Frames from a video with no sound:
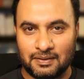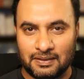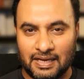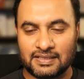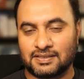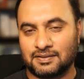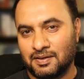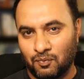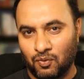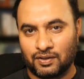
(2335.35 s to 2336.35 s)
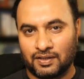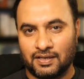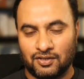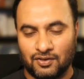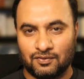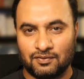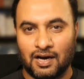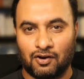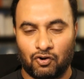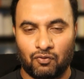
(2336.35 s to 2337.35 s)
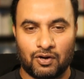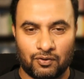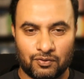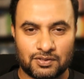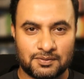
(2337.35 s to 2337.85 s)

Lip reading: as more than, our overlords.